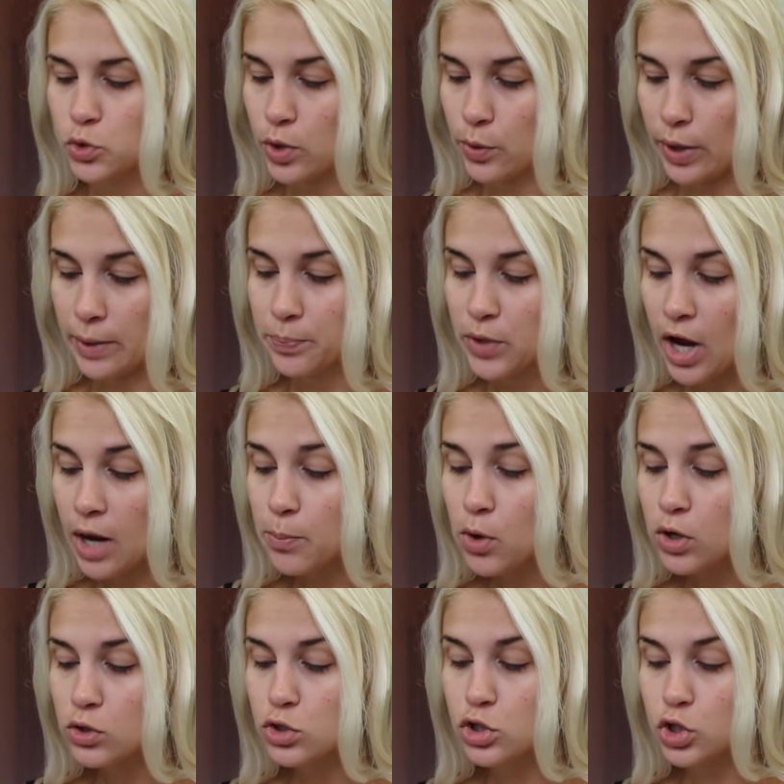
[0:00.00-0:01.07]
So anyway, I
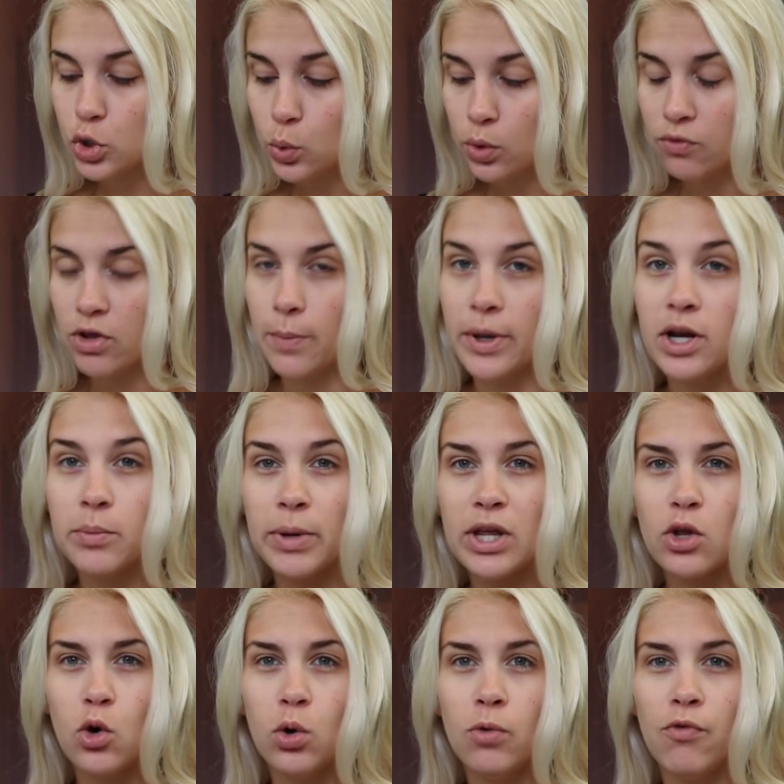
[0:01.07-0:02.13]
bought two of them. I didn't
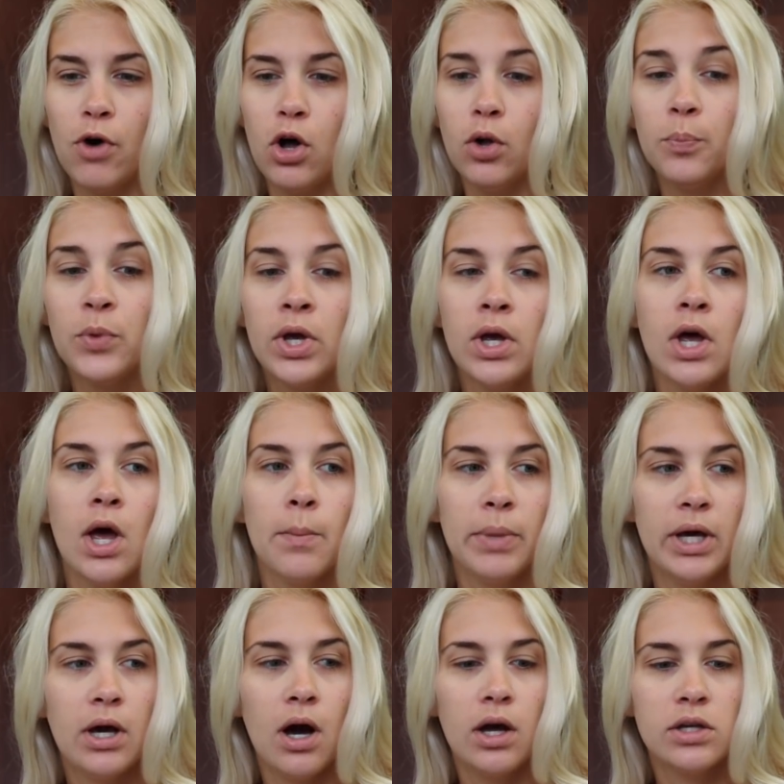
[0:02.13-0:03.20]
buy the whole vault
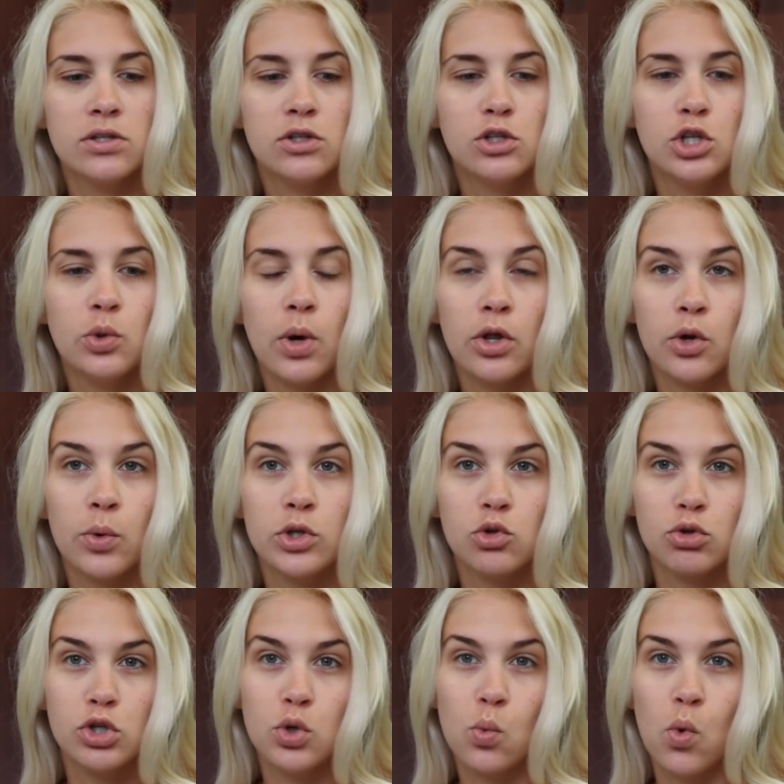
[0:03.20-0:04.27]
because the two other
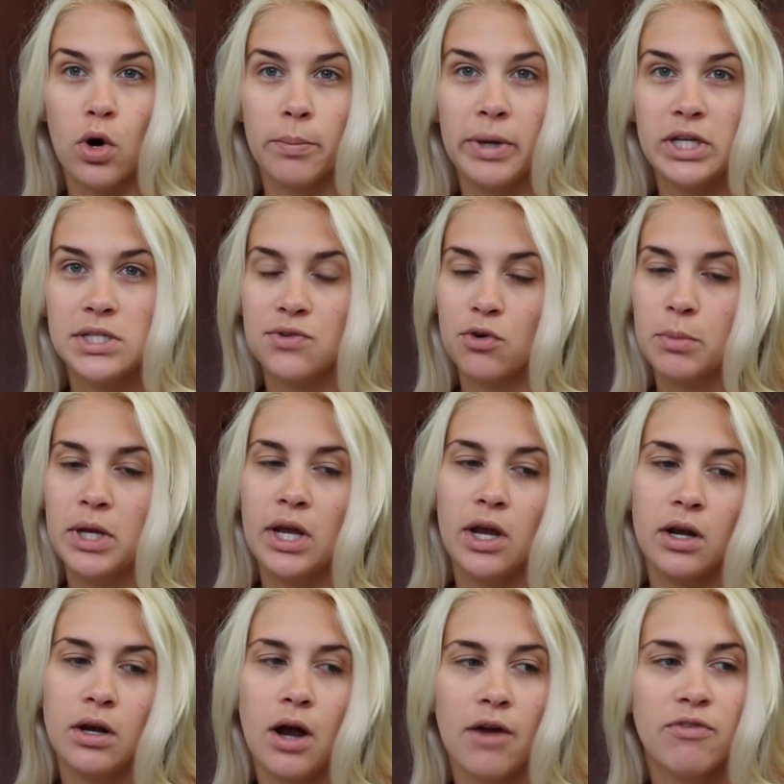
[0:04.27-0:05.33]
ones were too warm based for me,
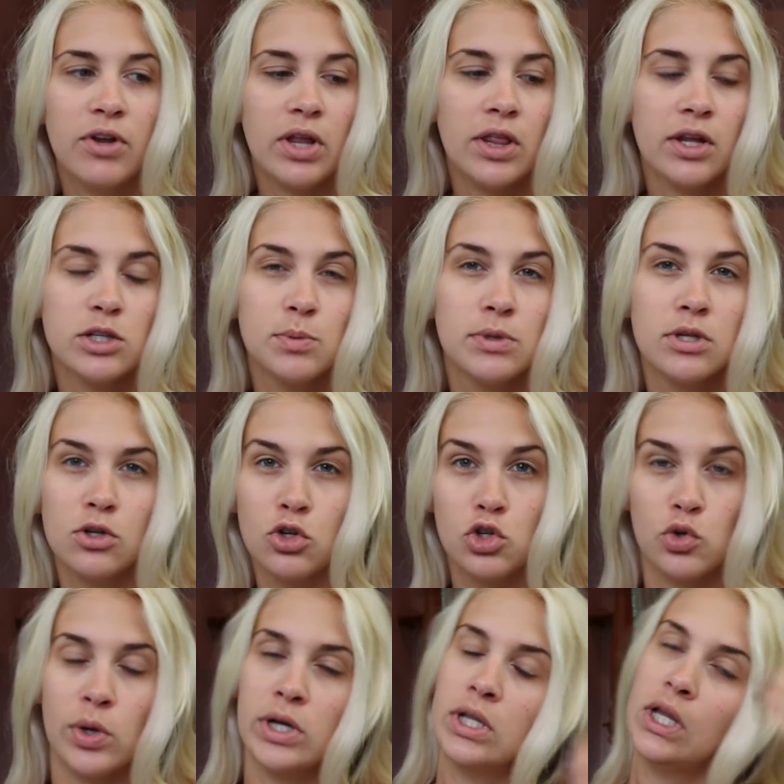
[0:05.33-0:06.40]
and I feel like that's been such a
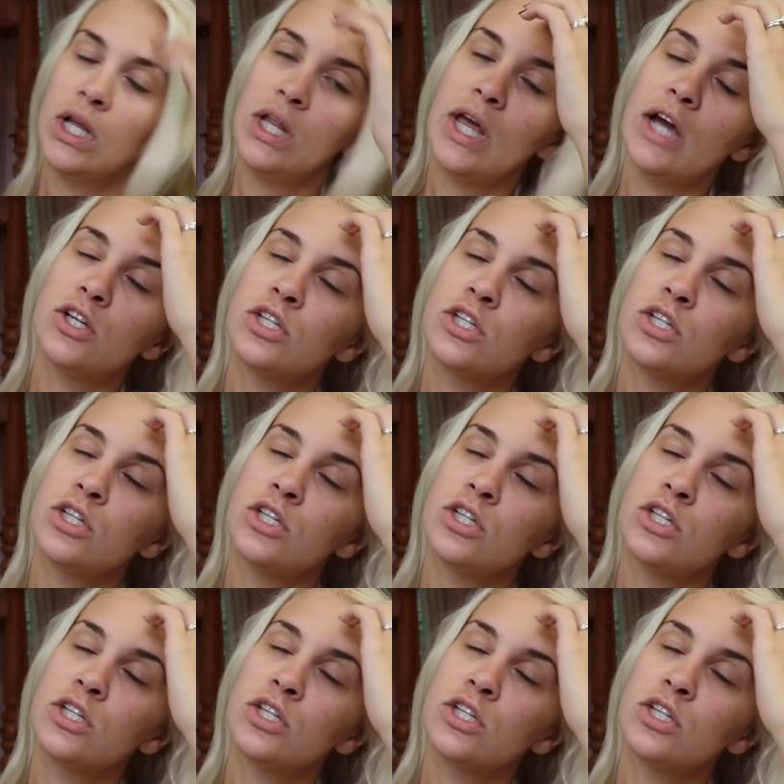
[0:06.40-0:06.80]
trend lately.